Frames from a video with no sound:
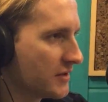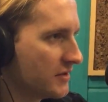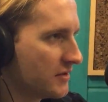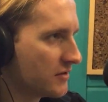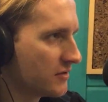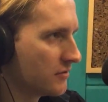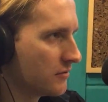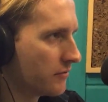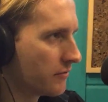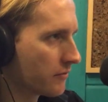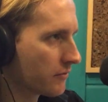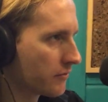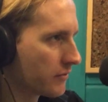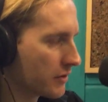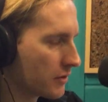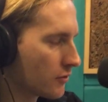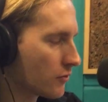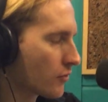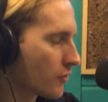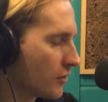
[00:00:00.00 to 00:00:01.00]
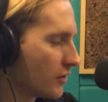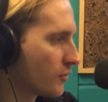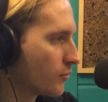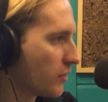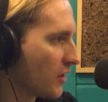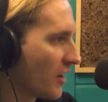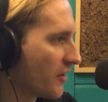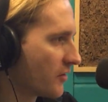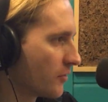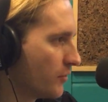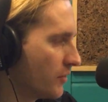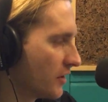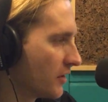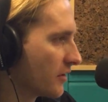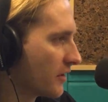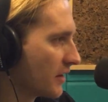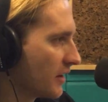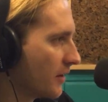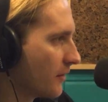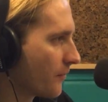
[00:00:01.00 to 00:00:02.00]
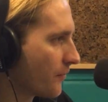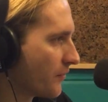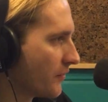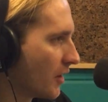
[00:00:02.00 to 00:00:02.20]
into real-world plausibility.